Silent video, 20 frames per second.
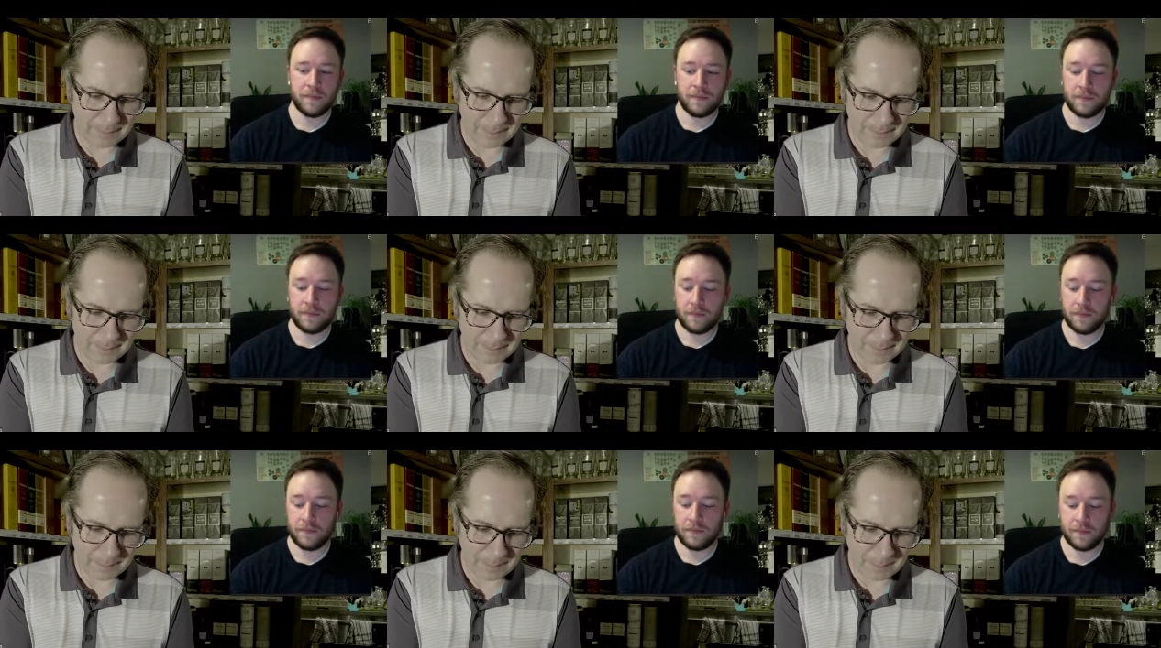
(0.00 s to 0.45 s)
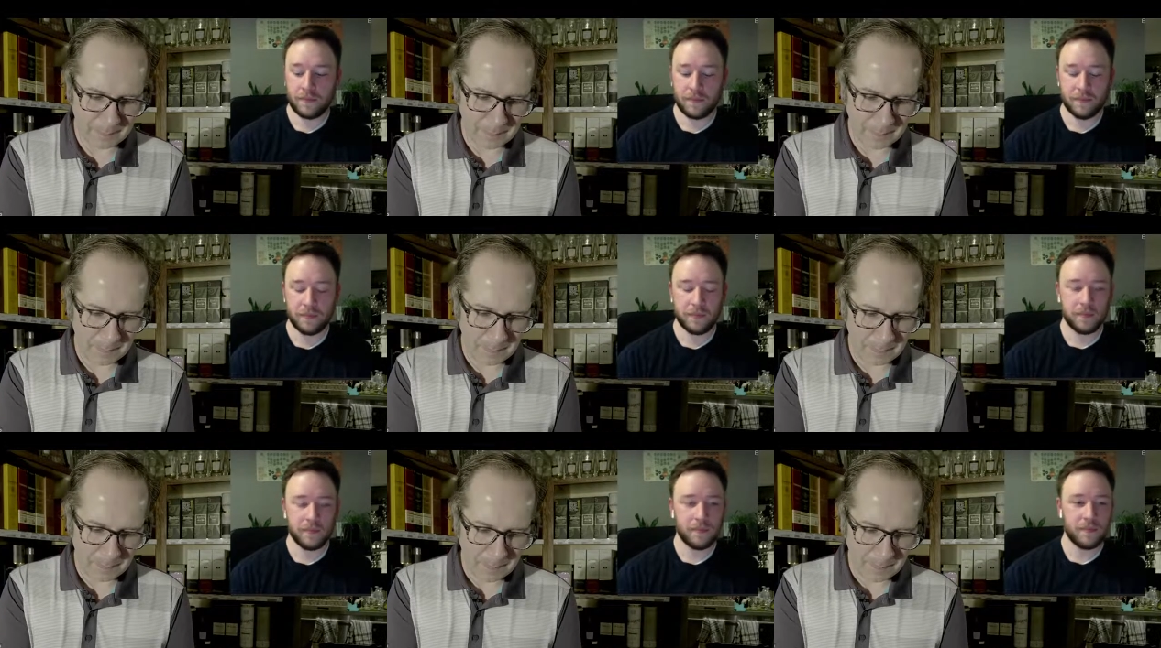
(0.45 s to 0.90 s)

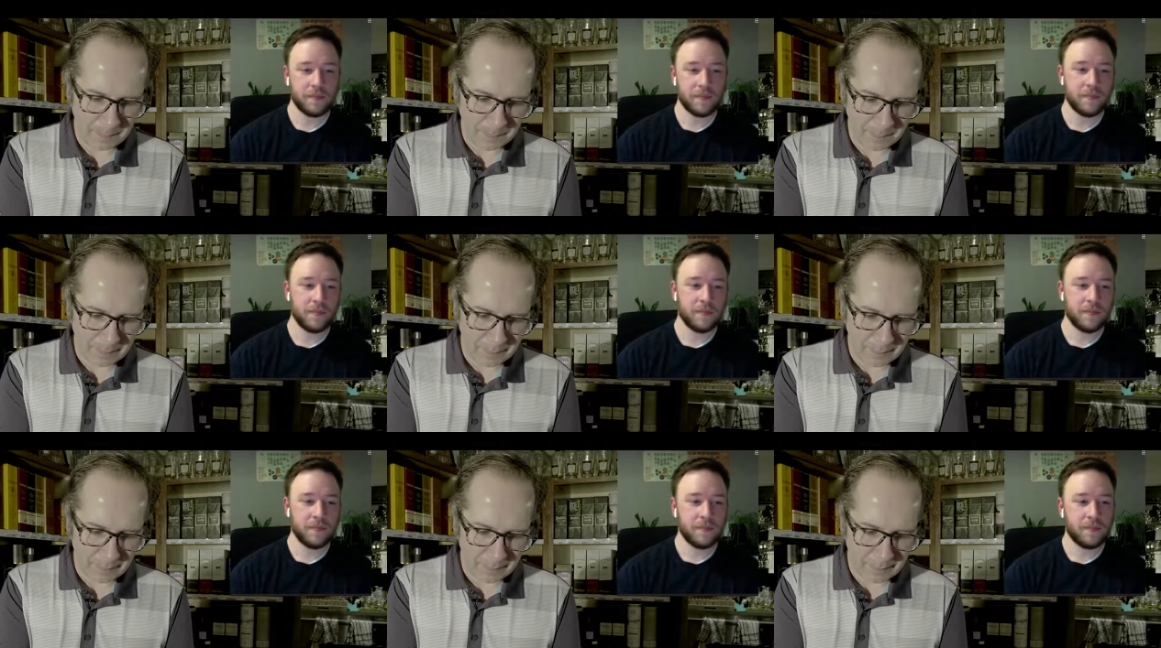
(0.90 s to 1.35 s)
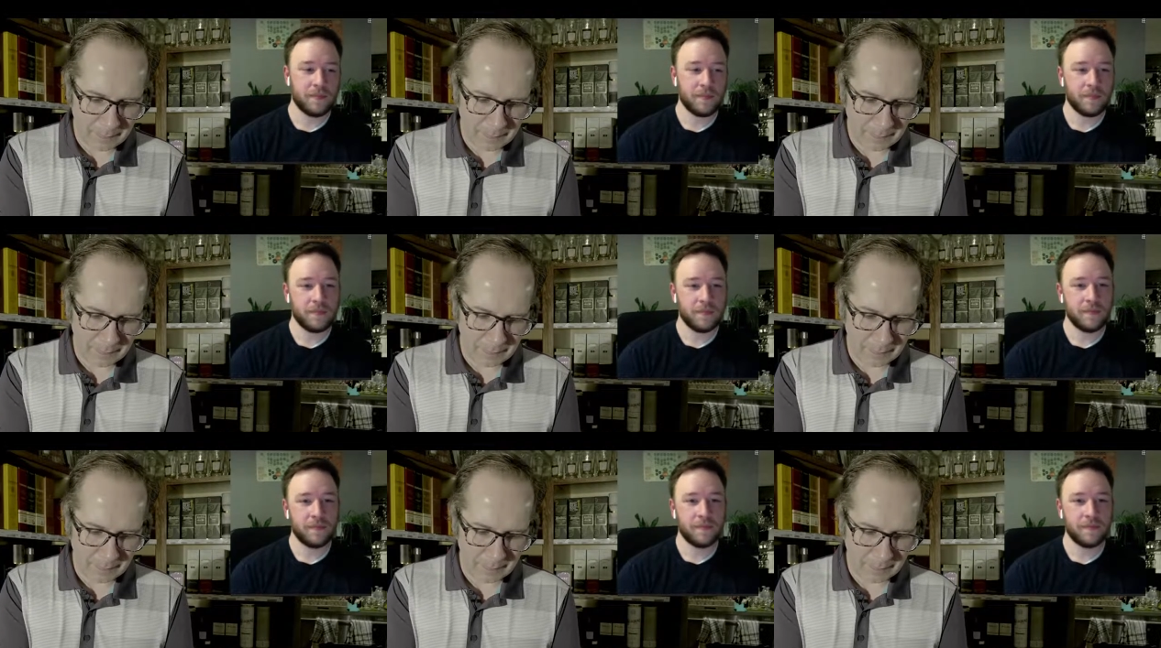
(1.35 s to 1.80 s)

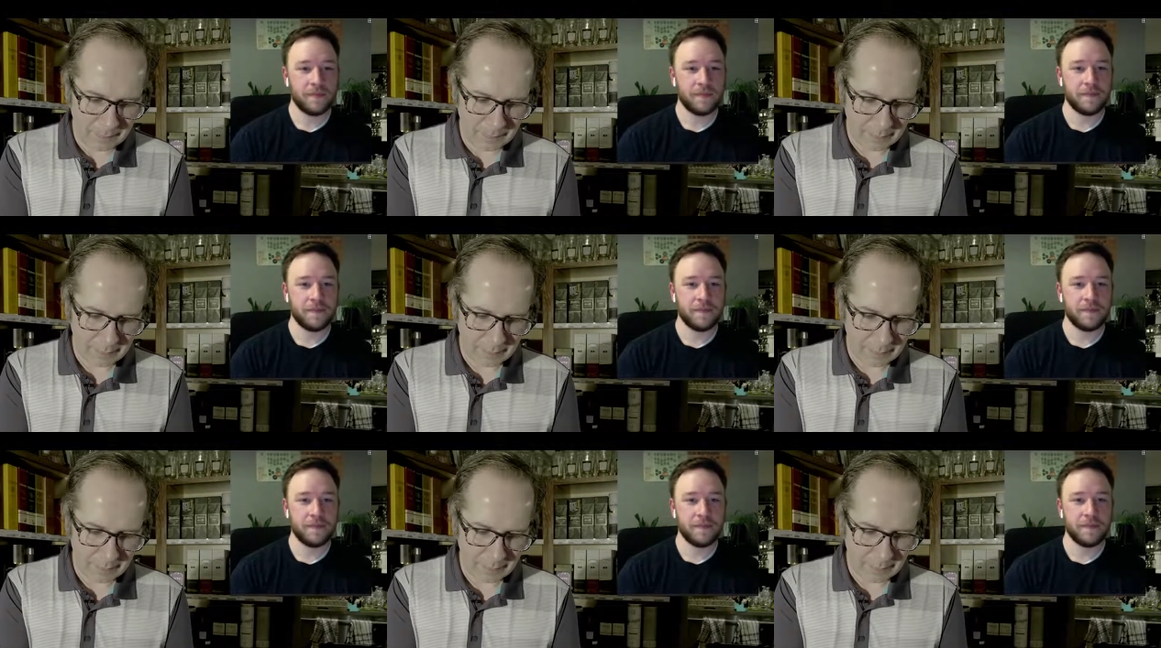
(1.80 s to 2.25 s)
Nobody speaks.